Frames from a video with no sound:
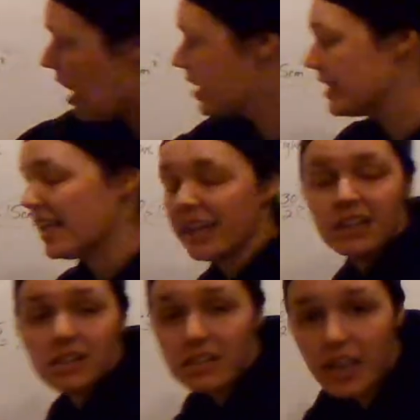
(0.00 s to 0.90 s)
on the
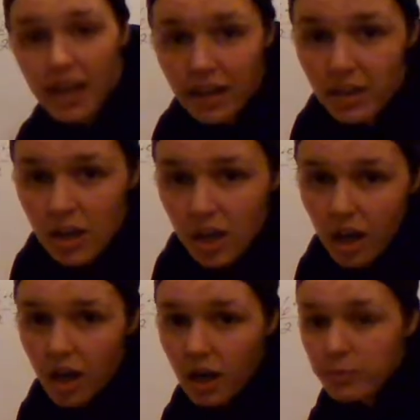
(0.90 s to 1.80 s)
inside.
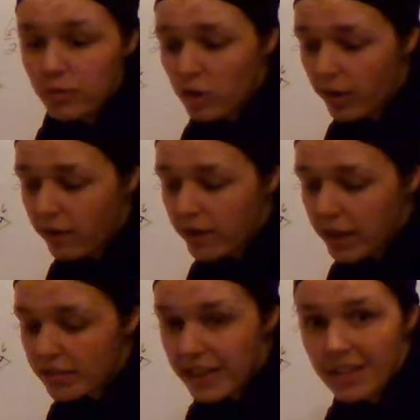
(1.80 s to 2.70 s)
Don't ever
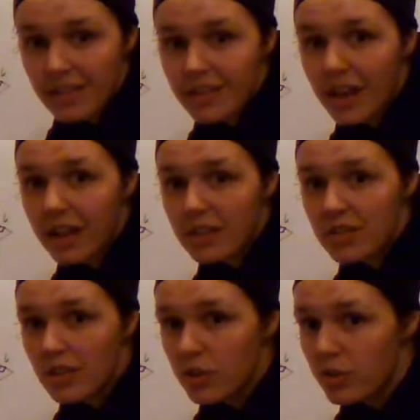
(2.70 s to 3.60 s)
count the
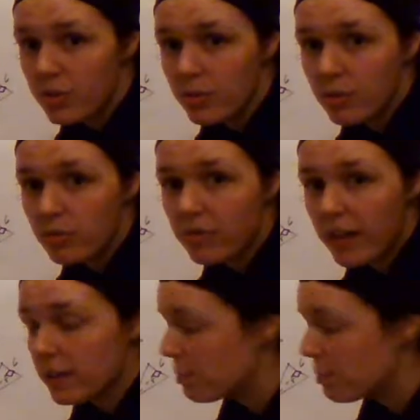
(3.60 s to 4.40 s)
insides to find